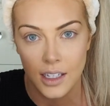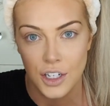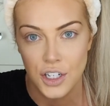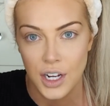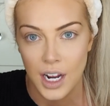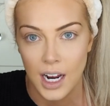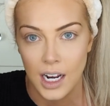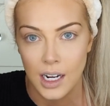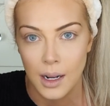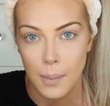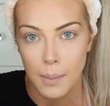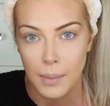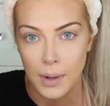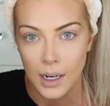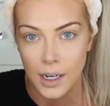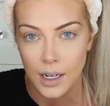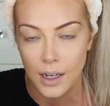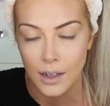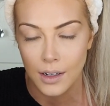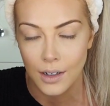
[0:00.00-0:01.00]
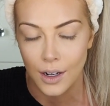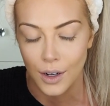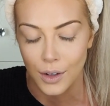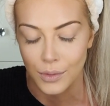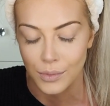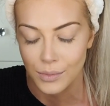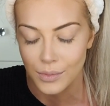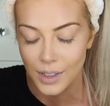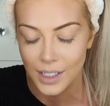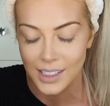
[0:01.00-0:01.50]
the shade medium,
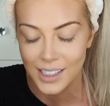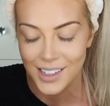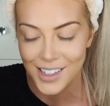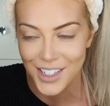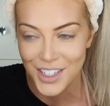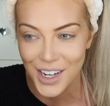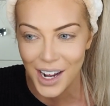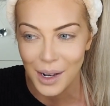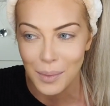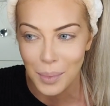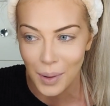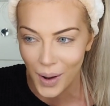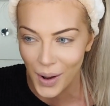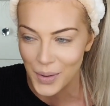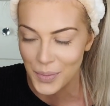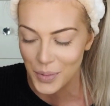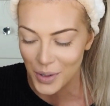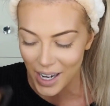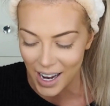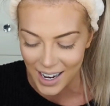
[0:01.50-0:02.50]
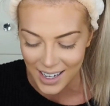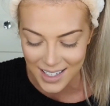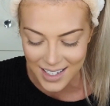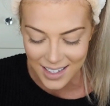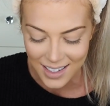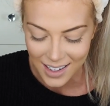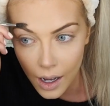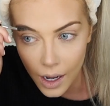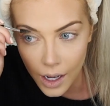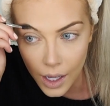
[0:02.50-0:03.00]
no, it's in the shade Blonde Brunette.
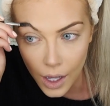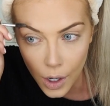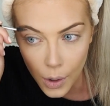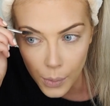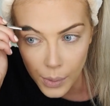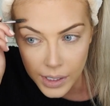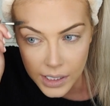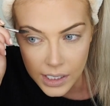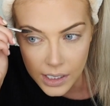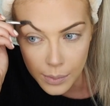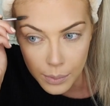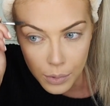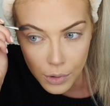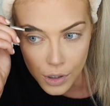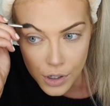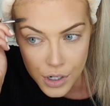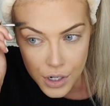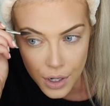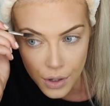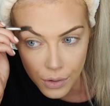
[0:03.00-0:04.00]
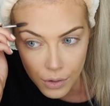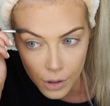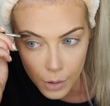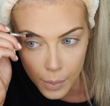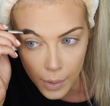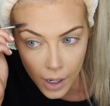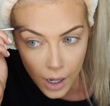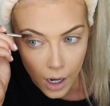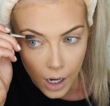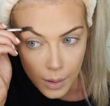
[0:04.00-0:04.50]
I always brush through
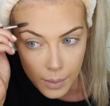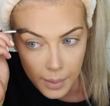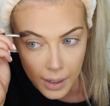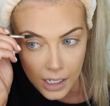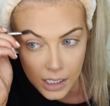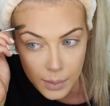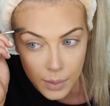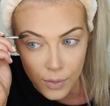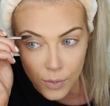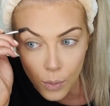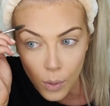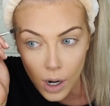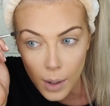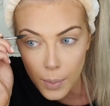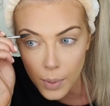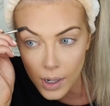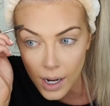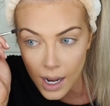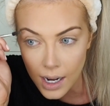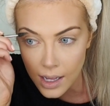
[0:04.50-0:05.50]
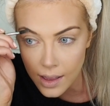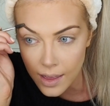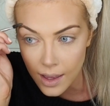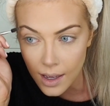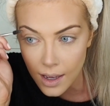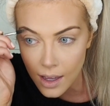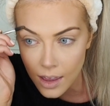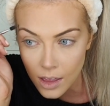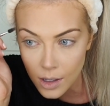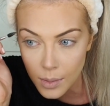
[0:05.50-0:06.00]
my eyebrows before I put
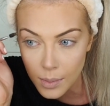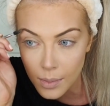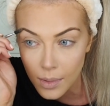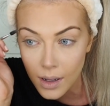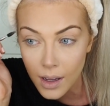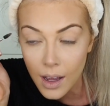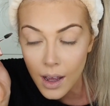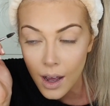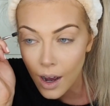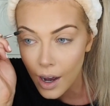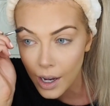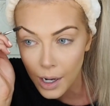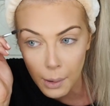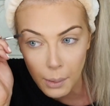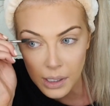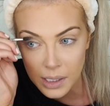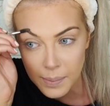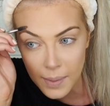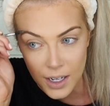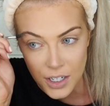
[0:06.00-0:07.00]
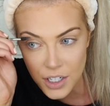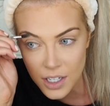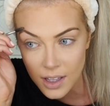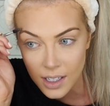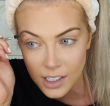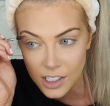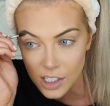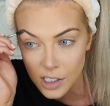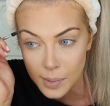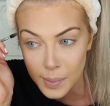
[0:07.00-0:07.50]
anything in them. I always mention
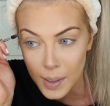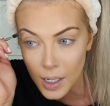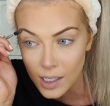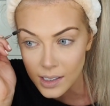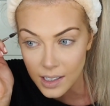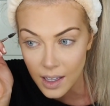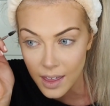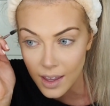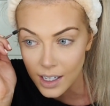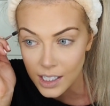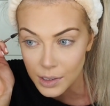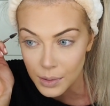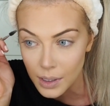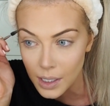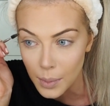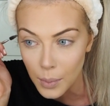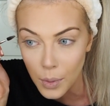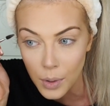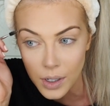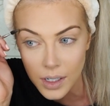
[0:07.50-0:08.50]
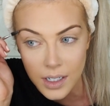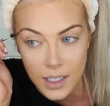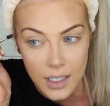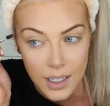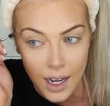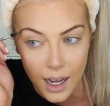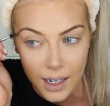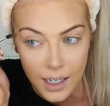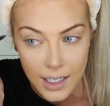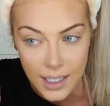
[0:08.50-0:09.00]
this just because I think it's really important,
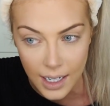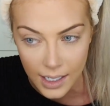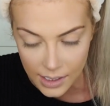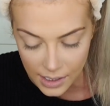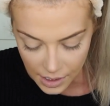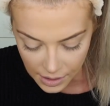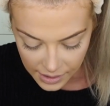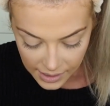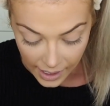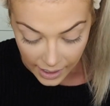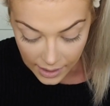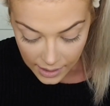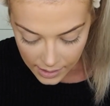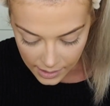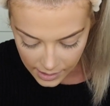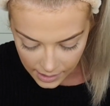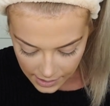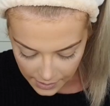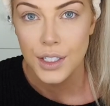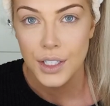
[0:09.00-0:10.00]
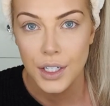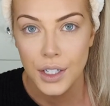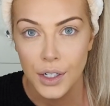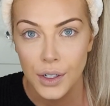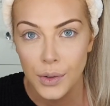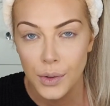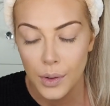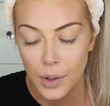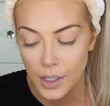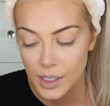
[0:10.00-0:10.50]
and it takes 2 seconds.
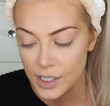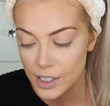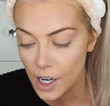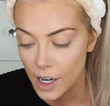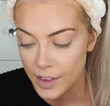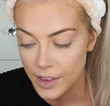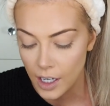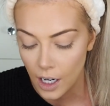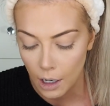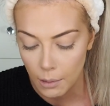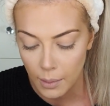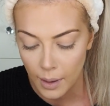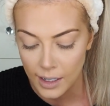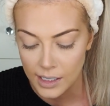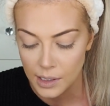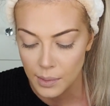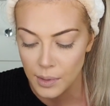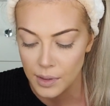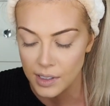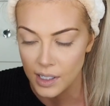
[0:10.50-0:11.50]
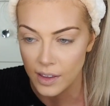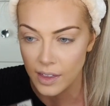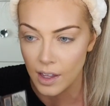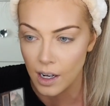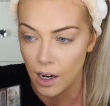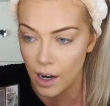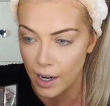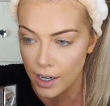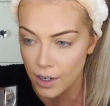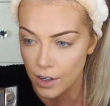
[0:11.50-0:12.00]
To start the eyebrows, I'm using the
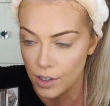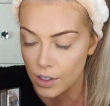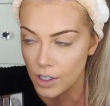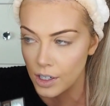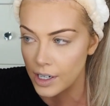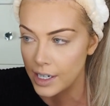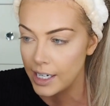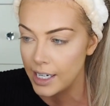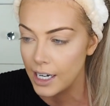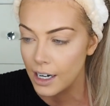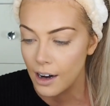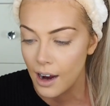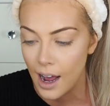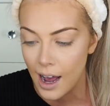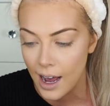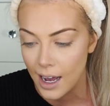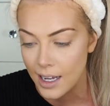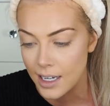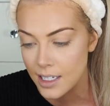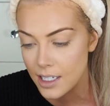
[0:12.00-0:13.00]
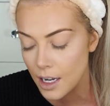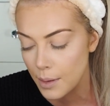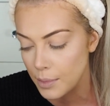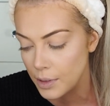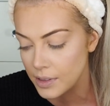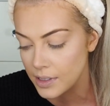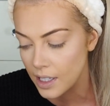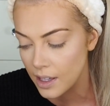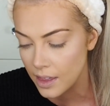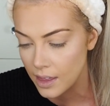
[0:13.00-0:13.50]
lighter colour here, and I'm
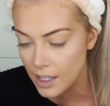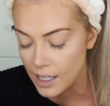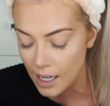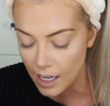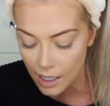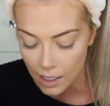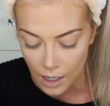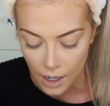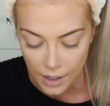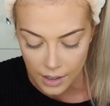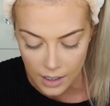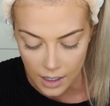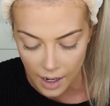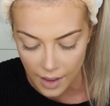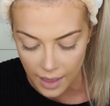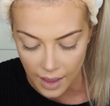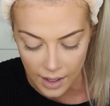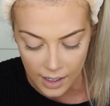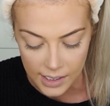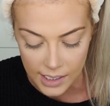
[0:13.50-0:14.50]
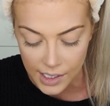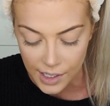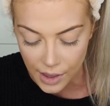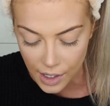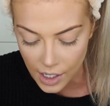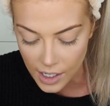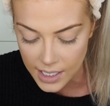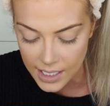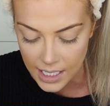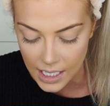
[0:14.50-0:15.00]
using the Inglot, I think it's
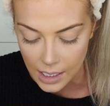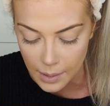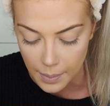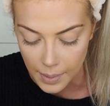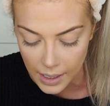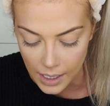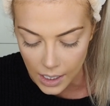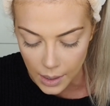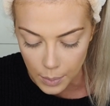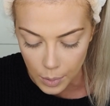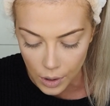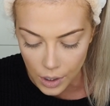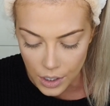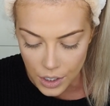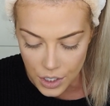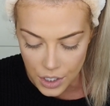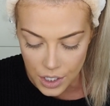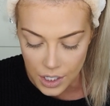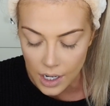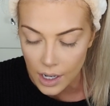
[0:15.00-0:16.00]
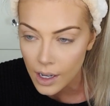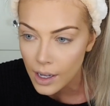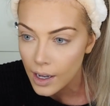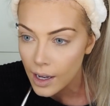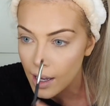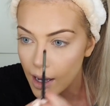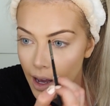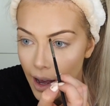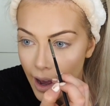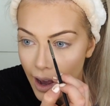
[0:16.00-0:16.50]
13P brush.
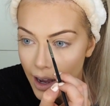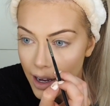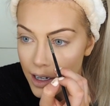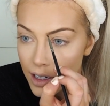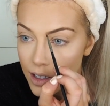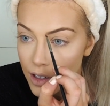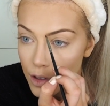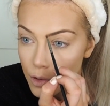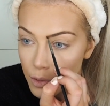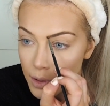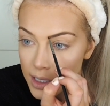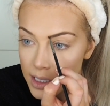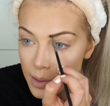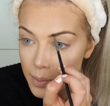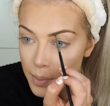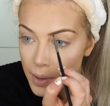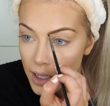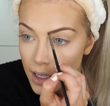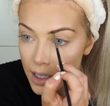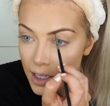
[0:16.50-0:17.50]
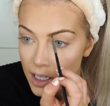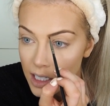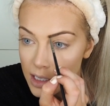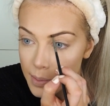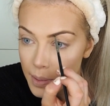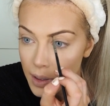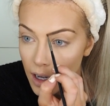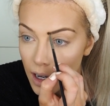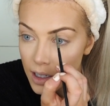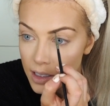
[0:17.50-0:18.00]
And the reason being is
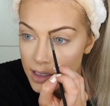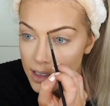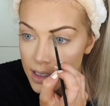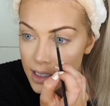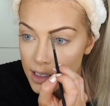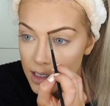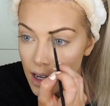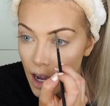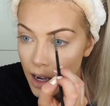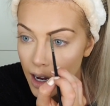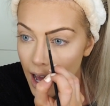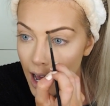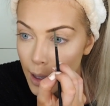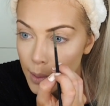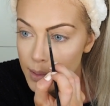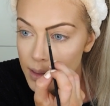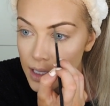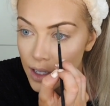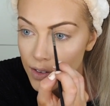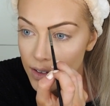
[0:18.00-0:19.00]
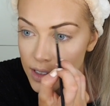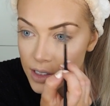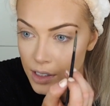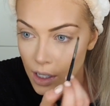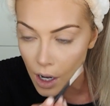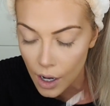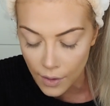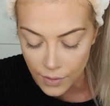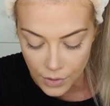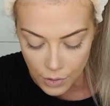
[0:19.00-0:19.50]
because this kind of helps give a
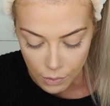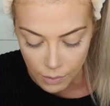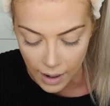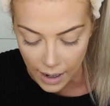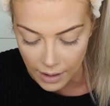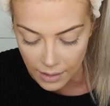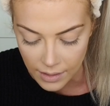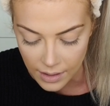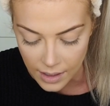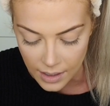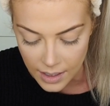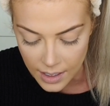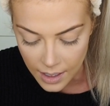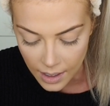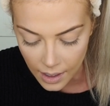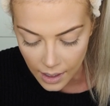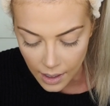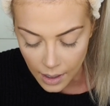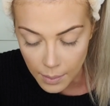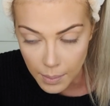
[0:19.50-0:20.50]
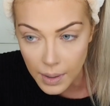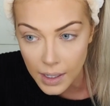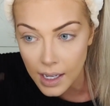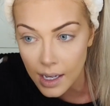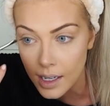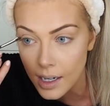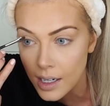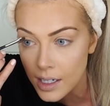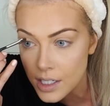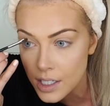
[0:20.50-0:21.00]
soft, rounded
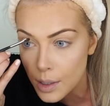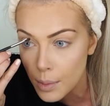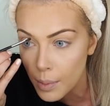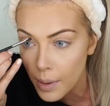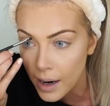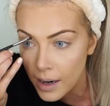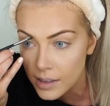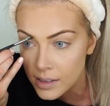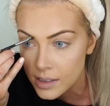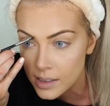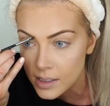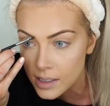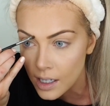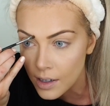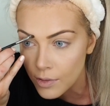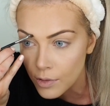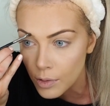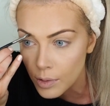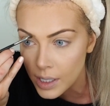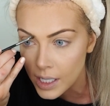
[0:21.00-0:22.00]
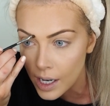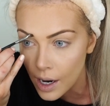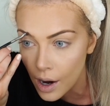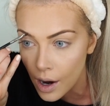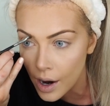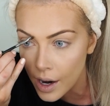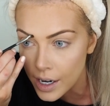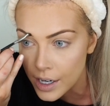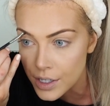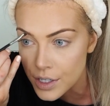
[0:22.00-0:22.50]
beginning to the brows instead of a really
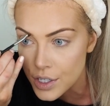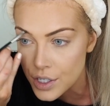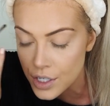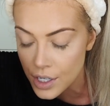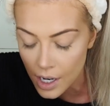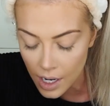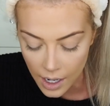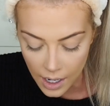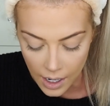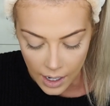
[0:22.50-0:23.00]
harsh